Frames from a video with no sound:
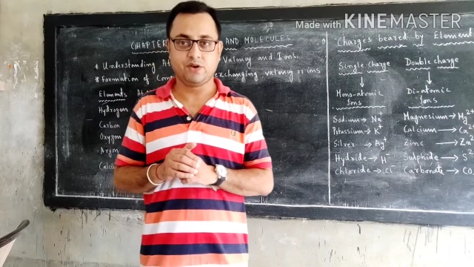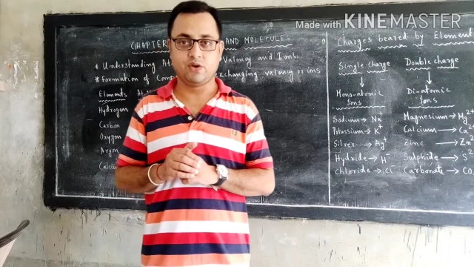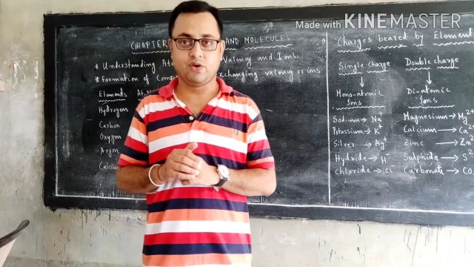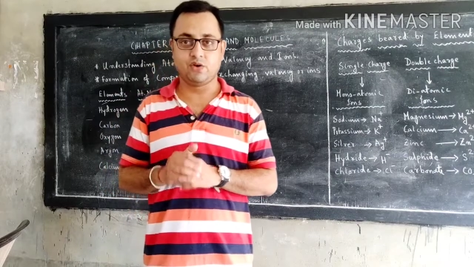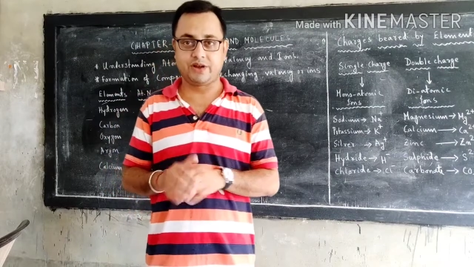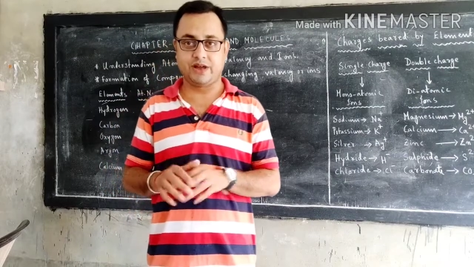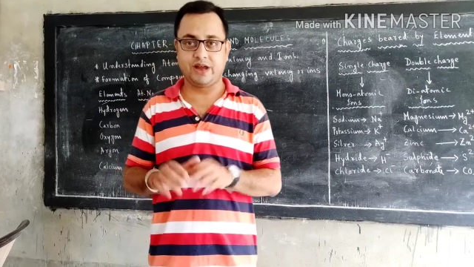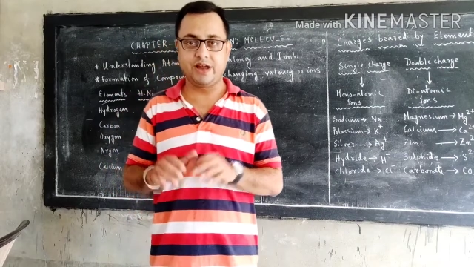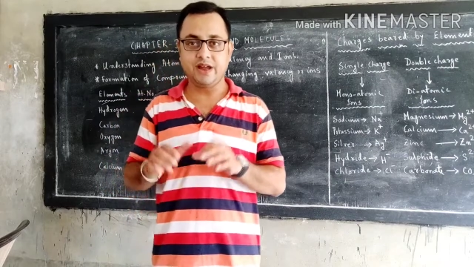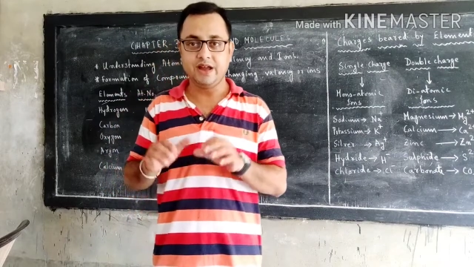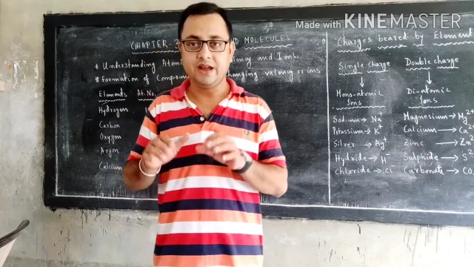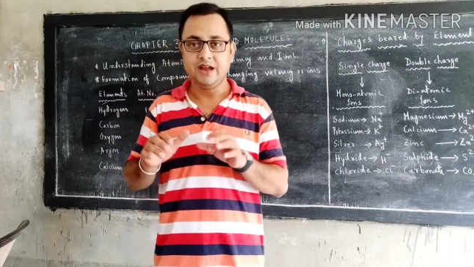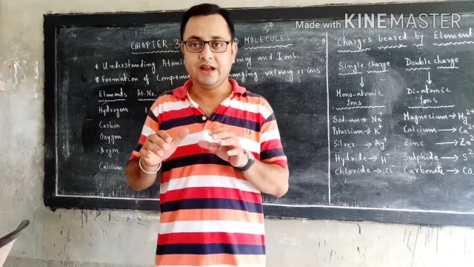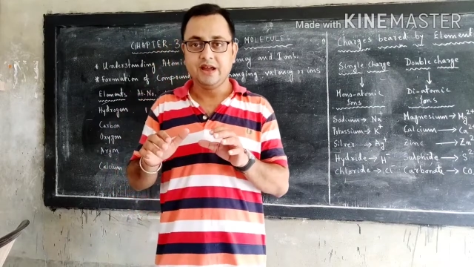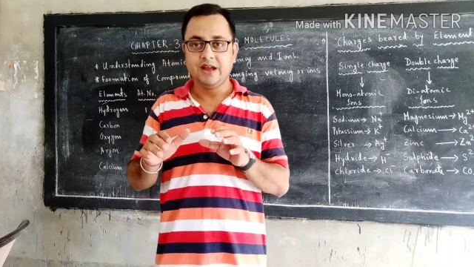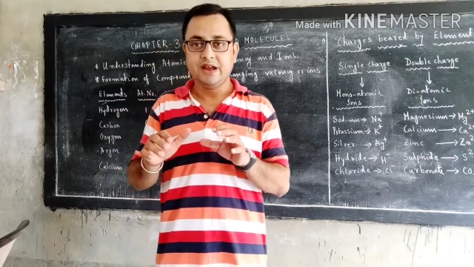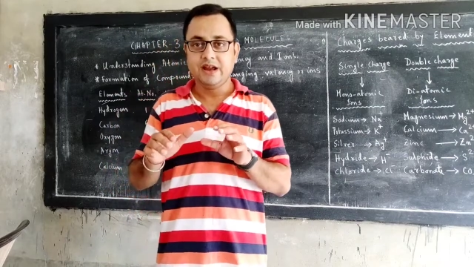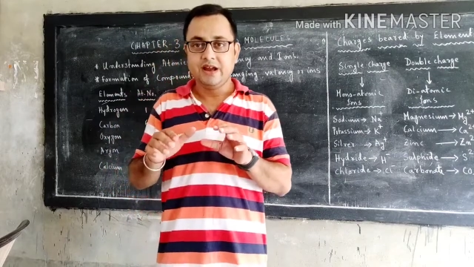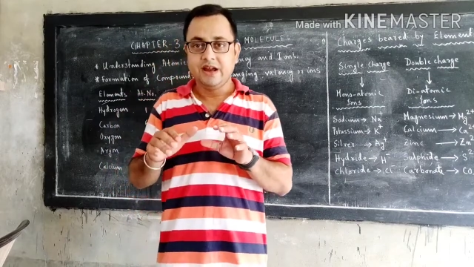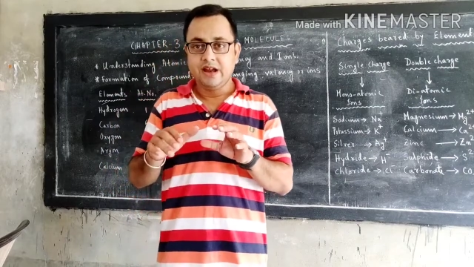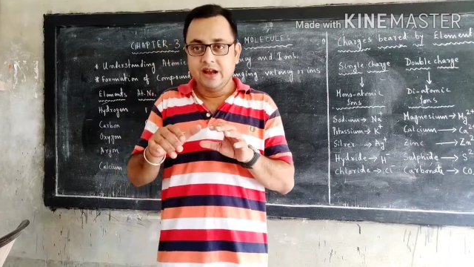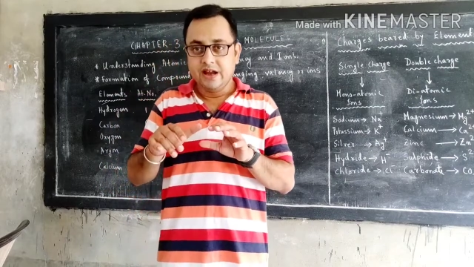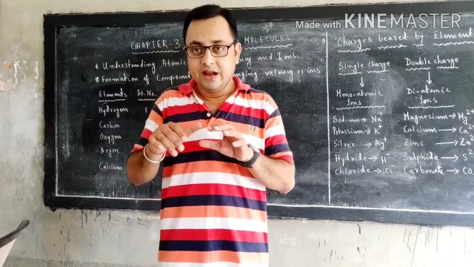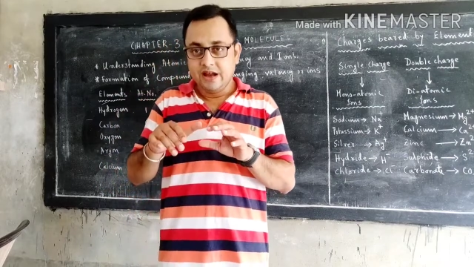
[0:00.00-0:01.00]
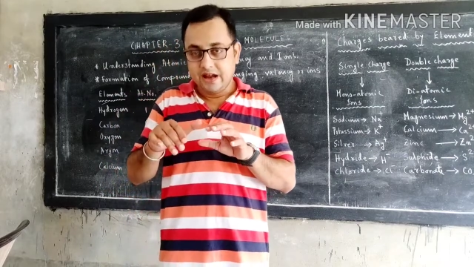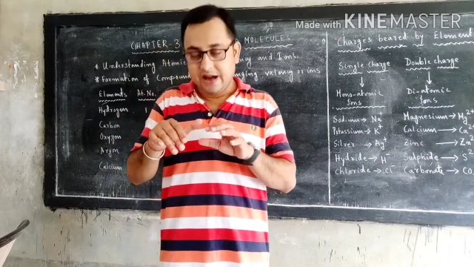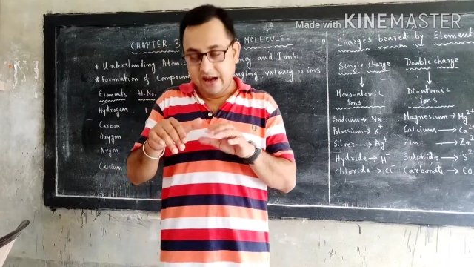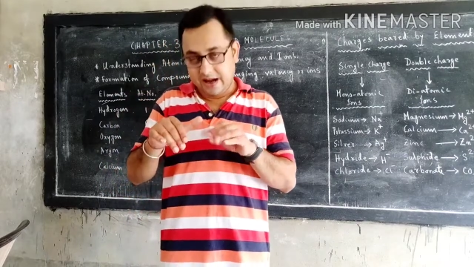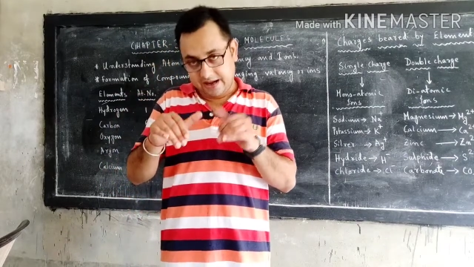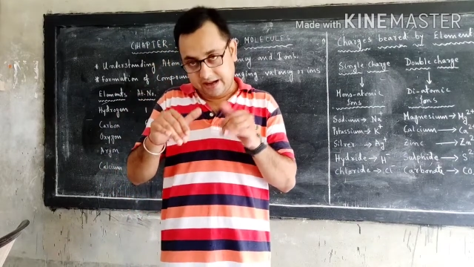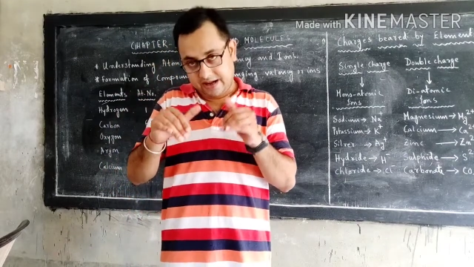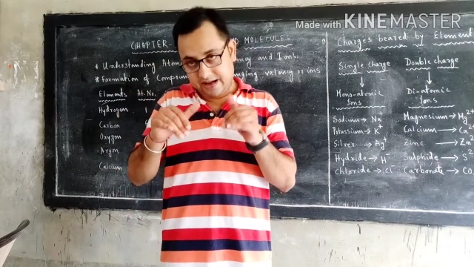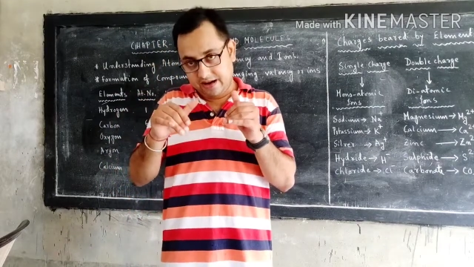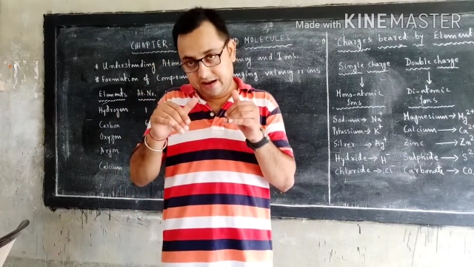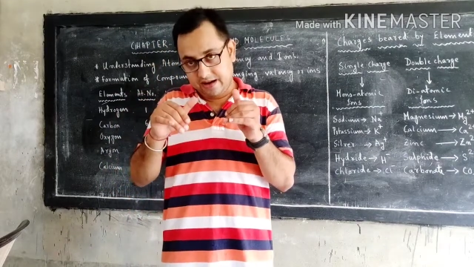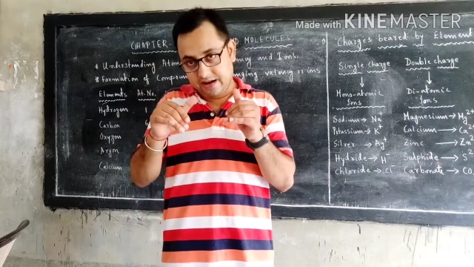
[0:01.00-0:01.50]
Okay?
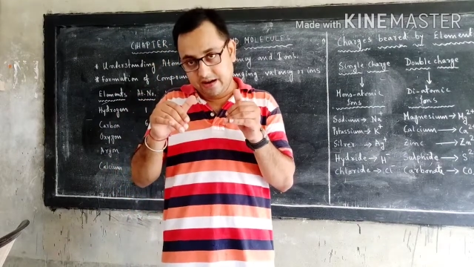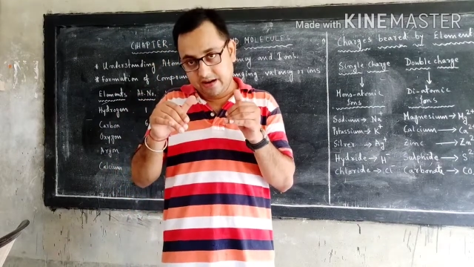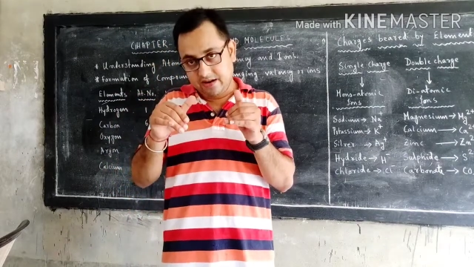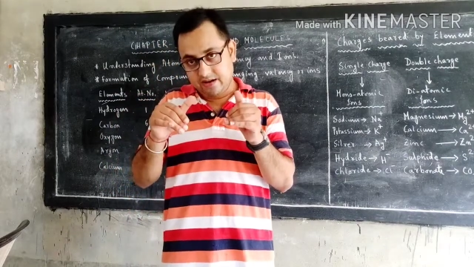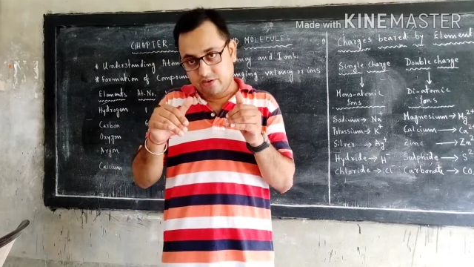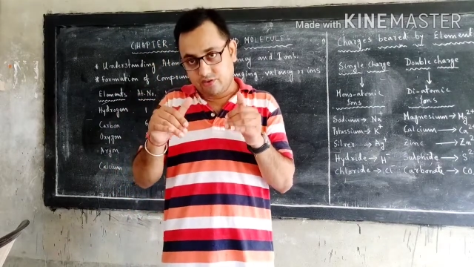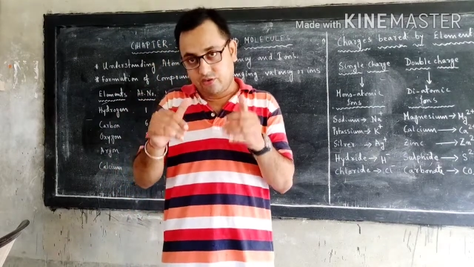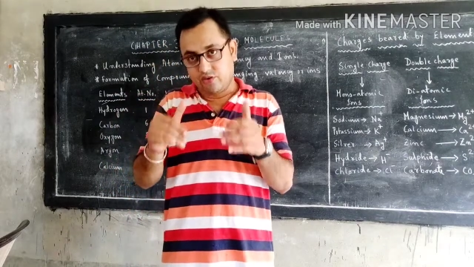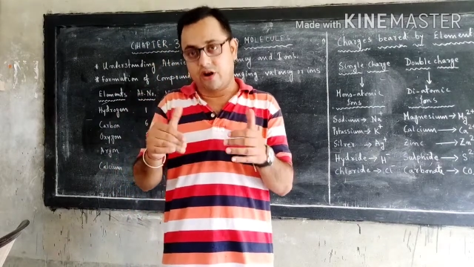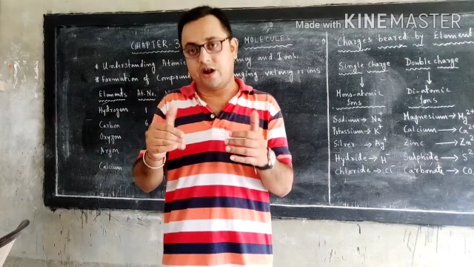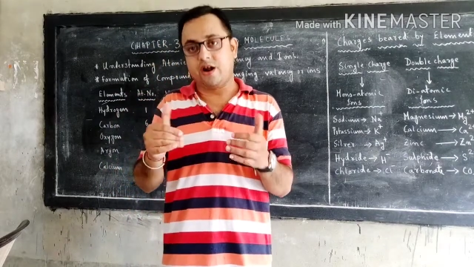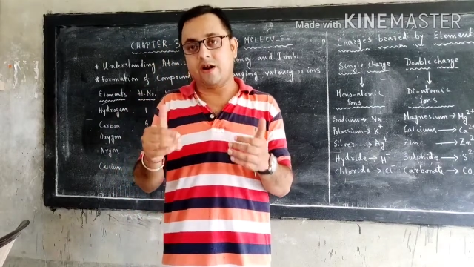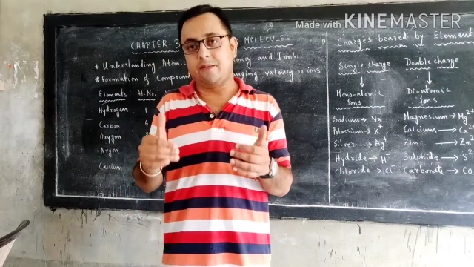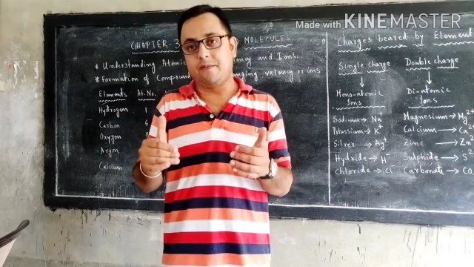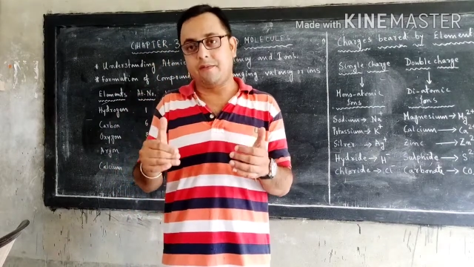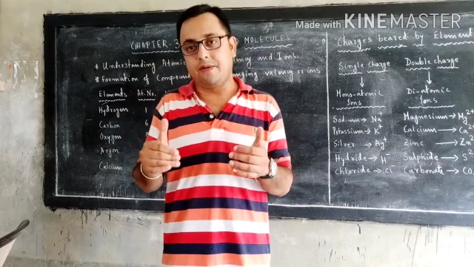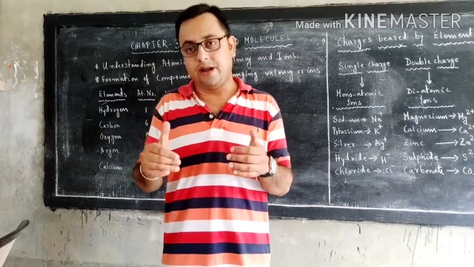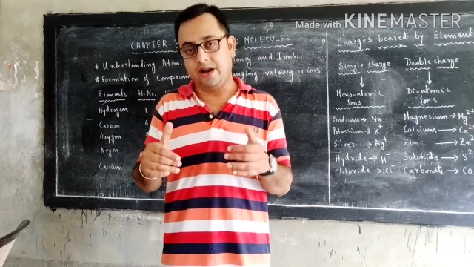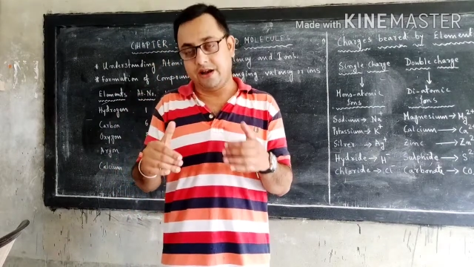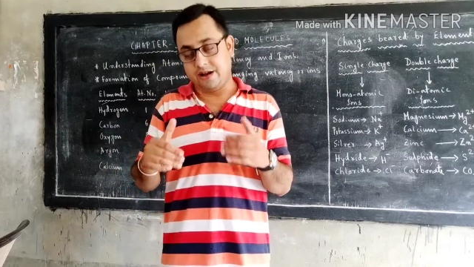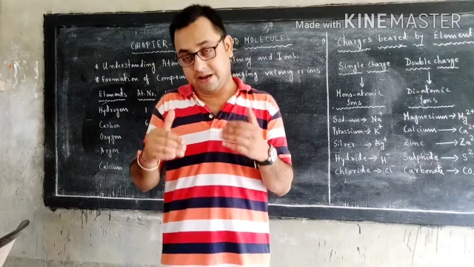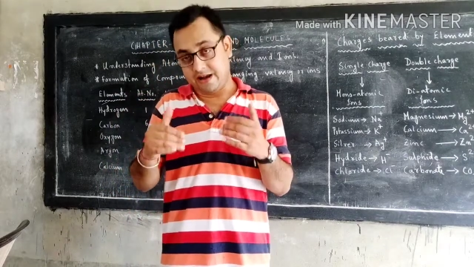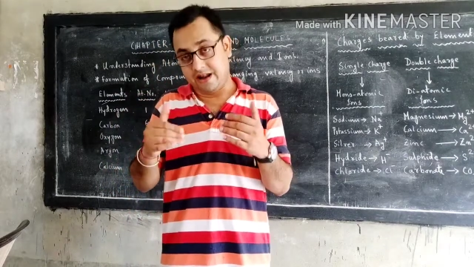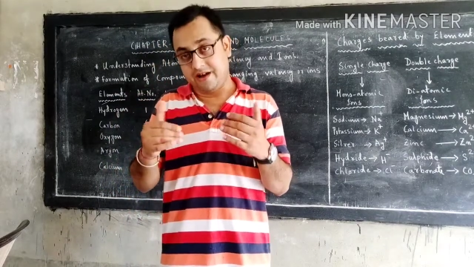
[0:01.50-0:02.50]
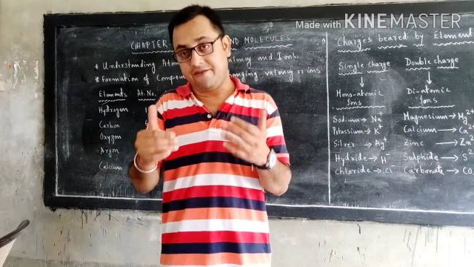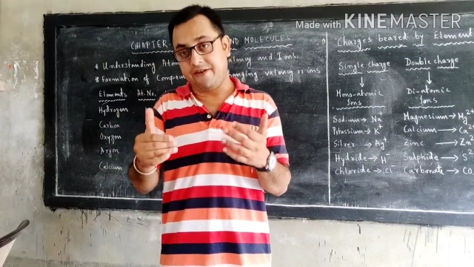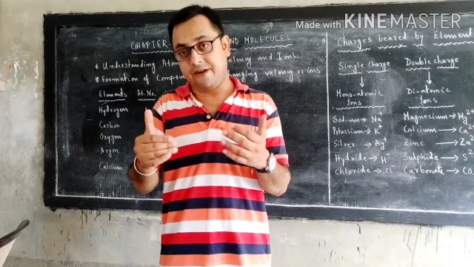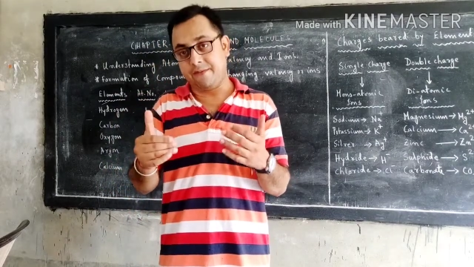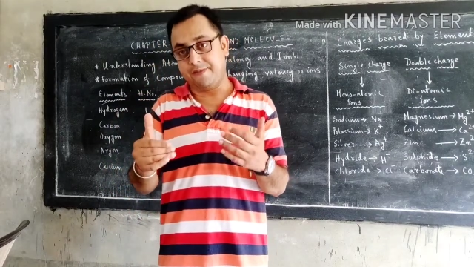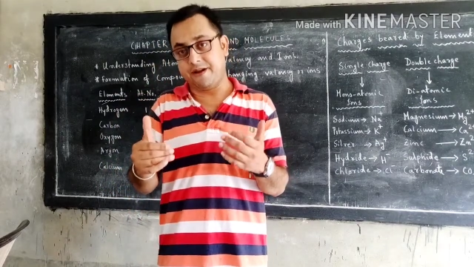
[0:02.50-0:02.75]
It never